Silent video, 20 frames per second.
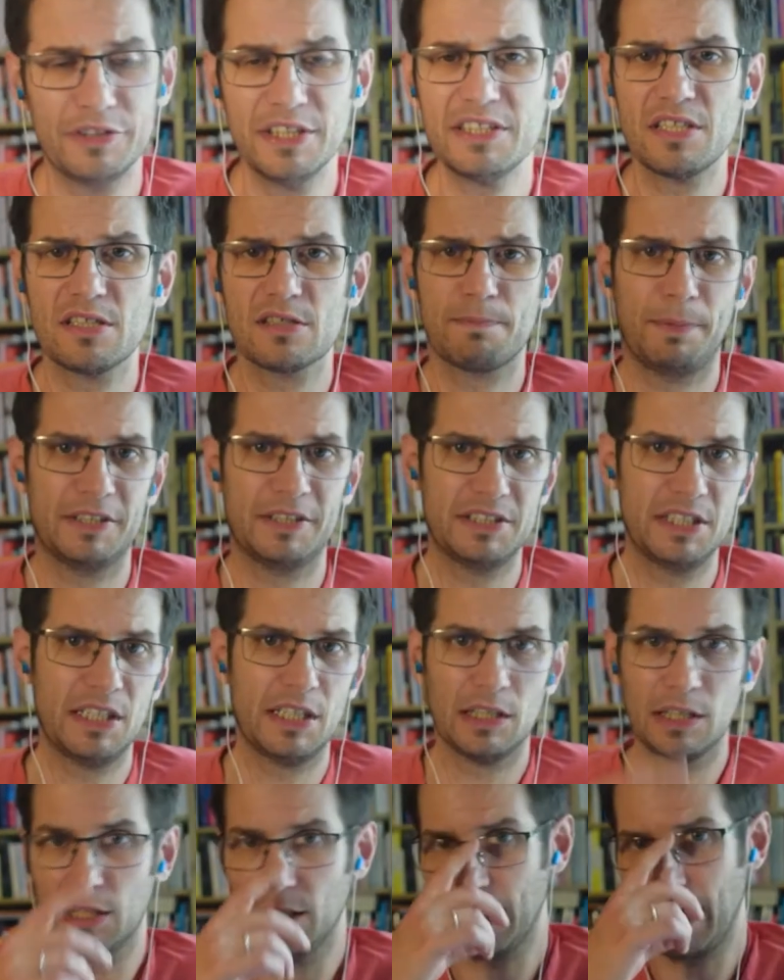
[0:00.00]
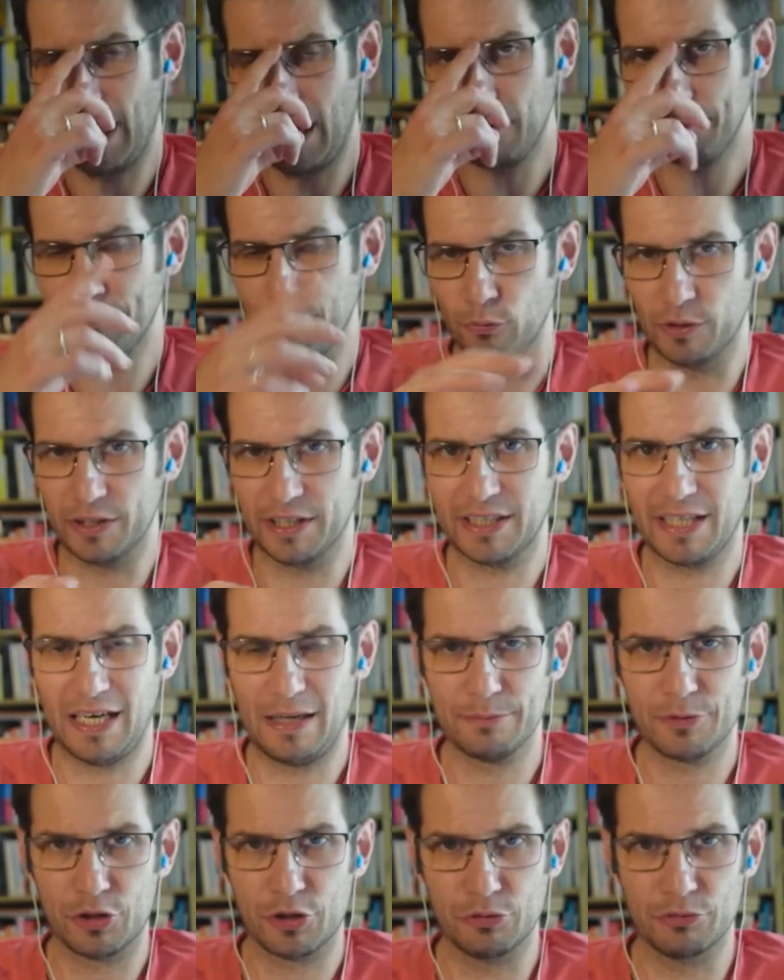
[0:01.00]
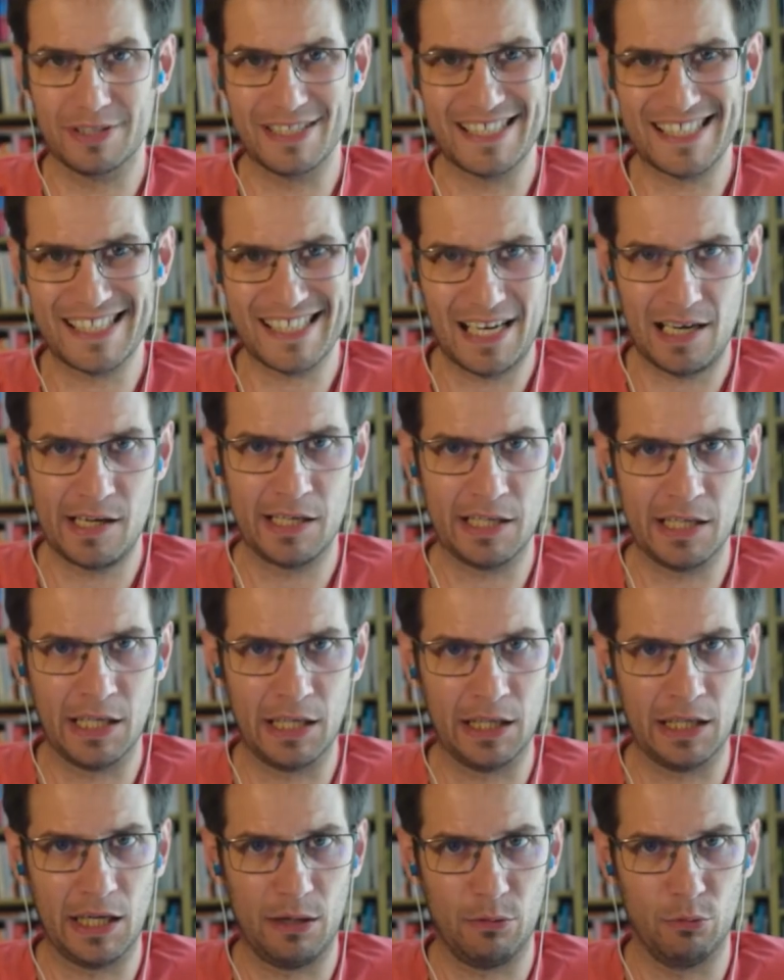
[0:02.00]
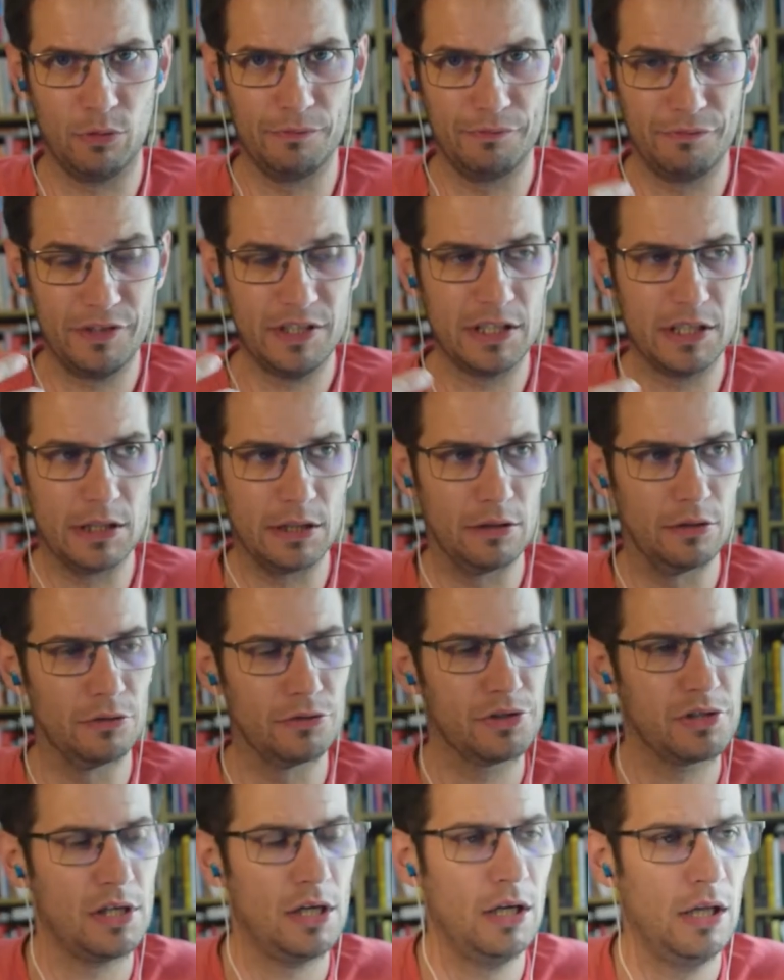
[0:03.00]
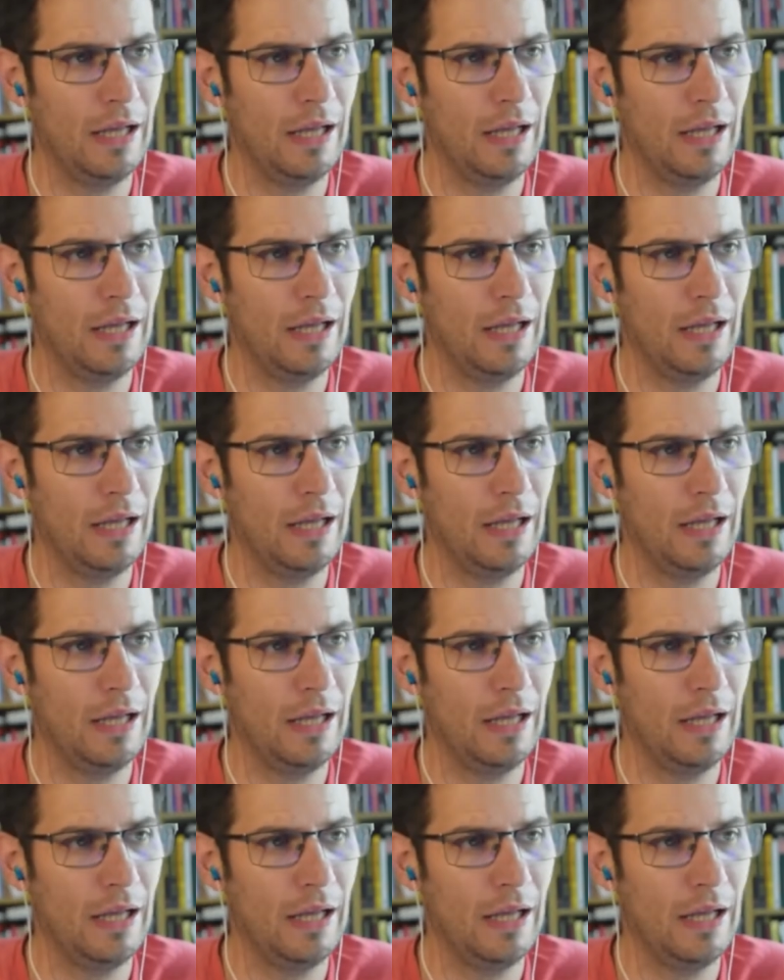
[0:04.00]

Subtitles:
is particularly helpful when it comes to designing our videos,